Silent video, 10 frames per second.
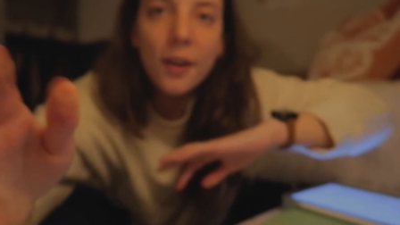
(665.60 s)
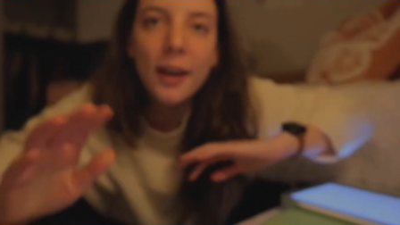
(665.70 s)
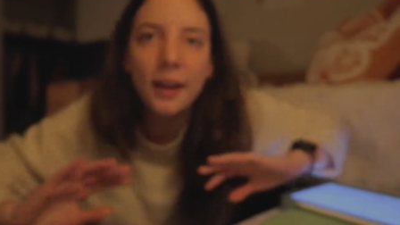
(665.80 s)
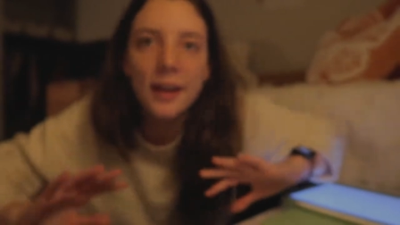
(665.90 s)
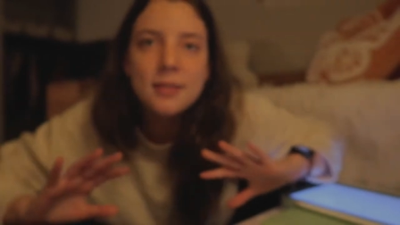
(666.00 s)

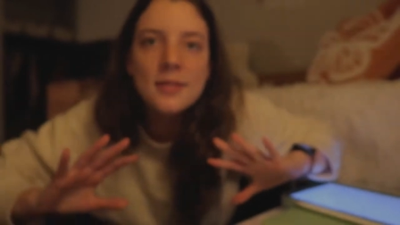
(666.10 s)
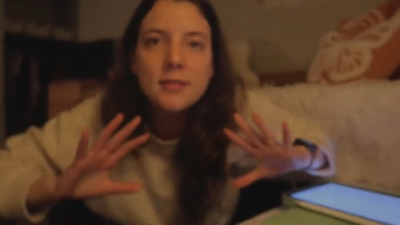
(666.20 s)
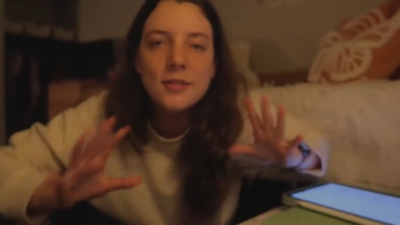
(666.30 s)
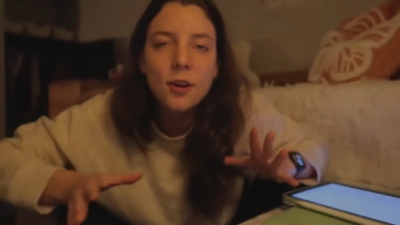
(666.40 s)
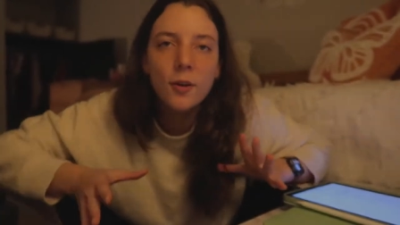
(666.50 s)
Okay guys,
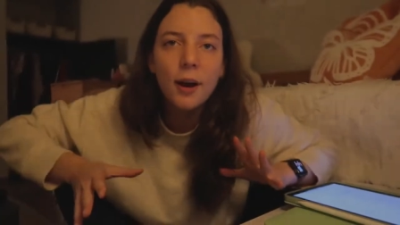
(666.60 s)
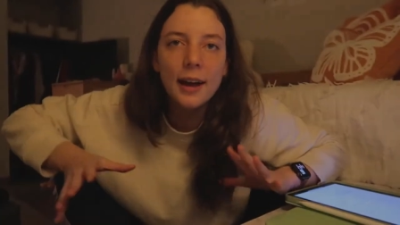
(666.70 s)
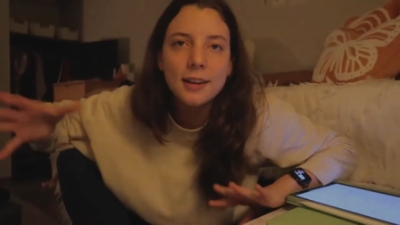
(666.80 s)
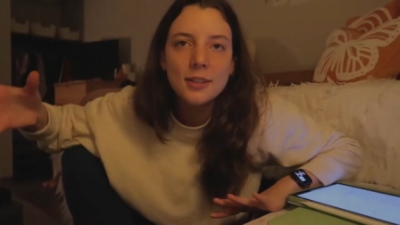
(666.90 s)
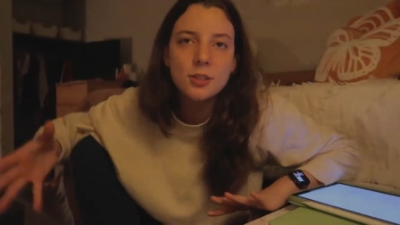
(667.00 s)
so
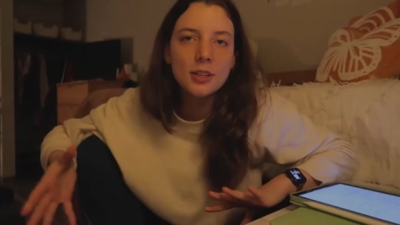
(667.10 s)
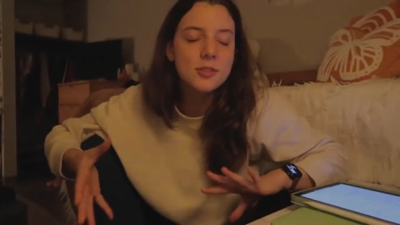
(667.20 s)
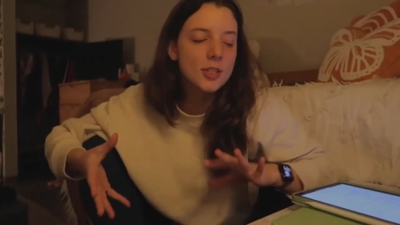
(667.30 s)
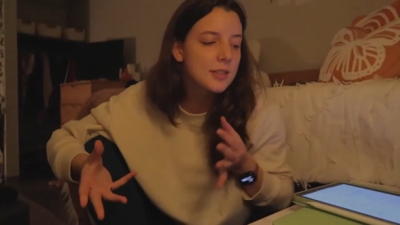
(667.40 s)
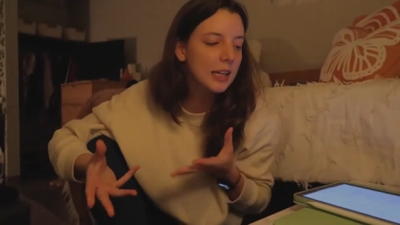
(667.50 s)
I actually
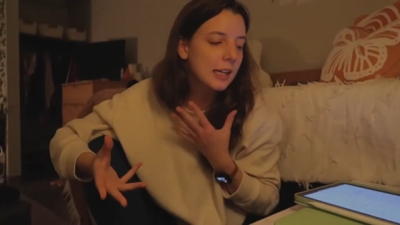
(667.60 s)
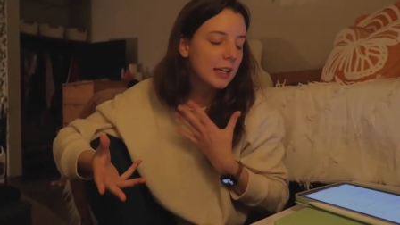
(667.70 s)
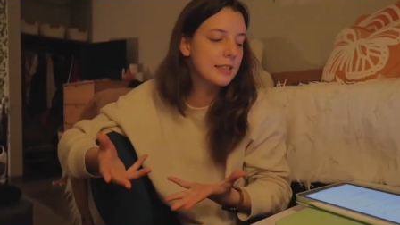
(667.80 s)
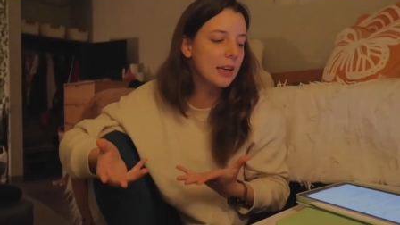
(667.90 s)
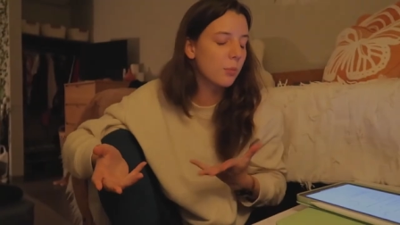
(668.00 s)
just did
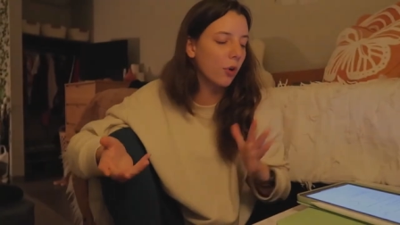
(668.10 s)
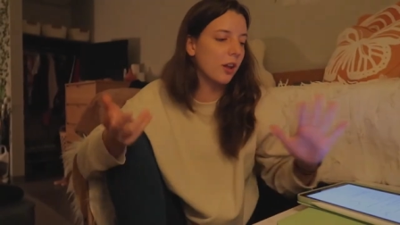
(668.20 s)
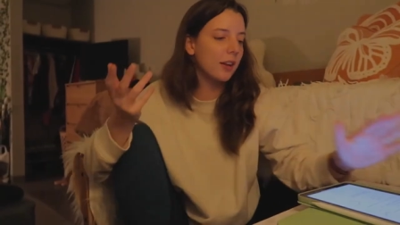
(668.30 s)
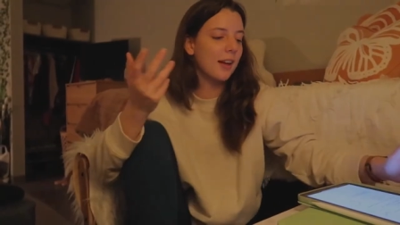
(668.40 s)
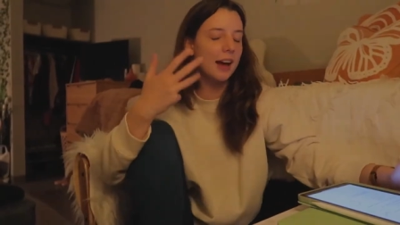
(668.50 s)
exam one.